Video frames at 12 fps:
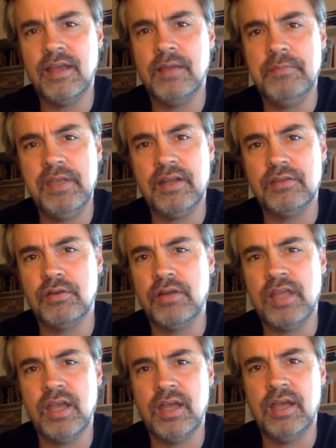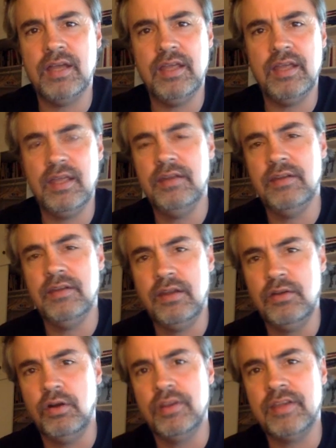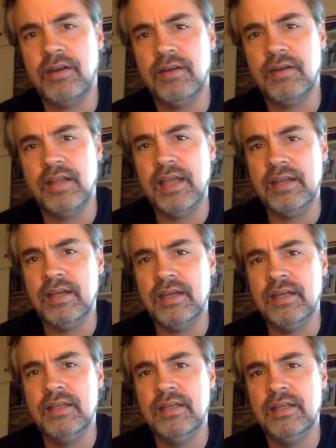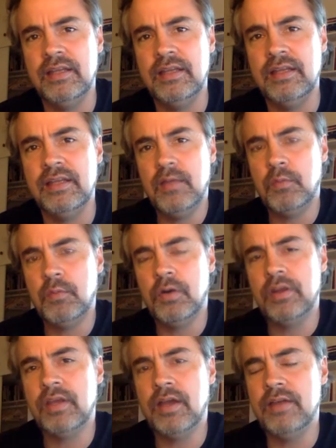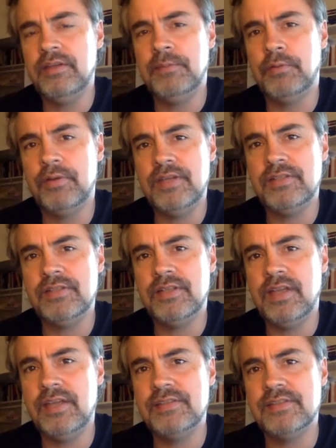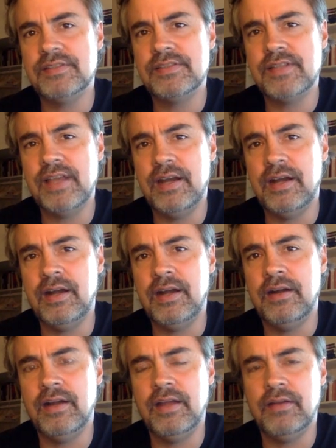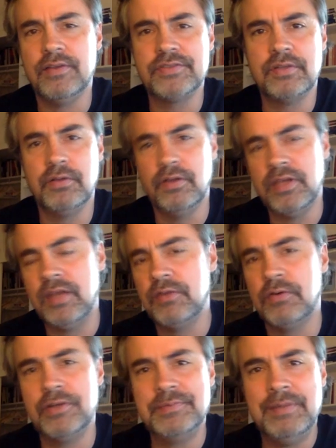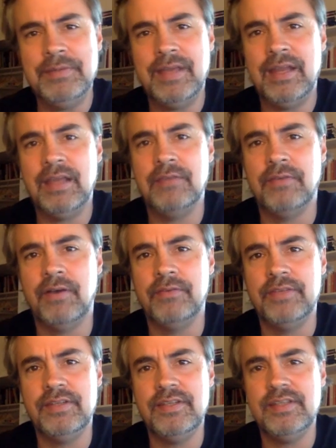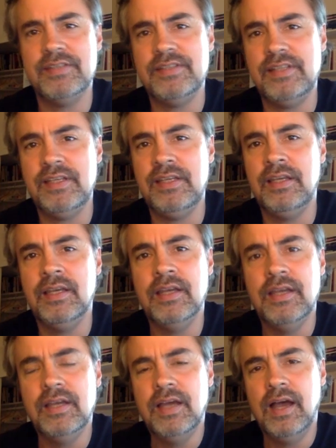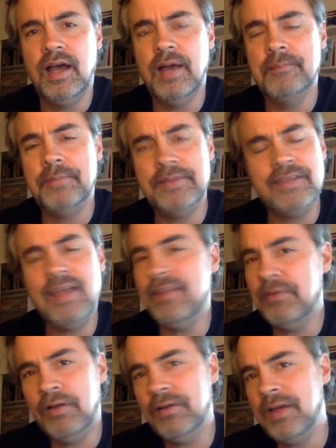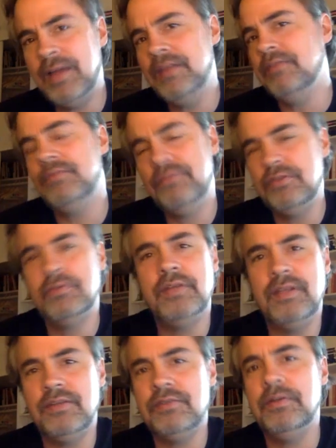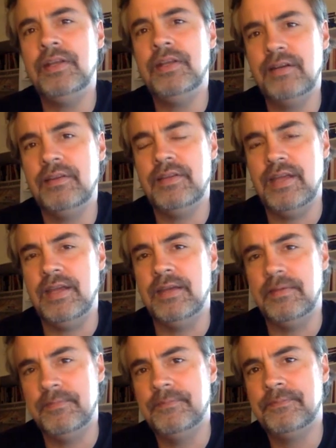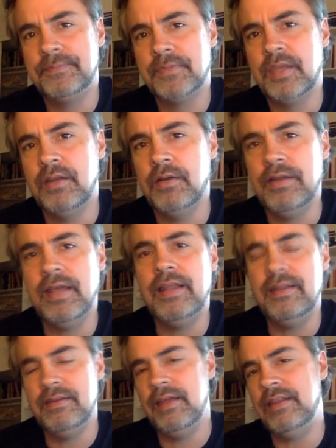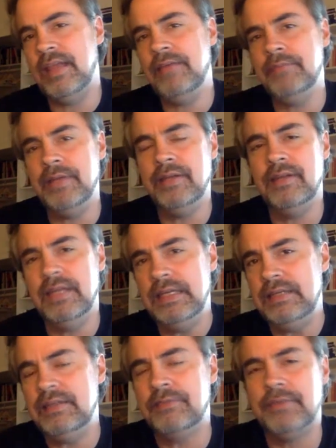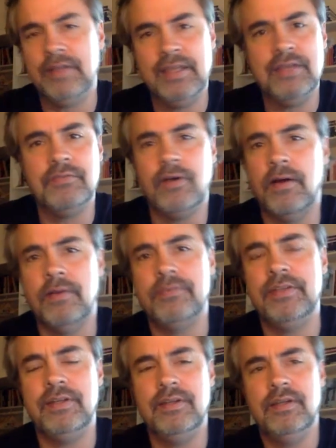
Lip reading: Migratoria in North Carolina, and working on deportation cases there, and also looking towards maybe getting involved in DC. But yeah, they're all kind of doing their thing, and they've been differently involved in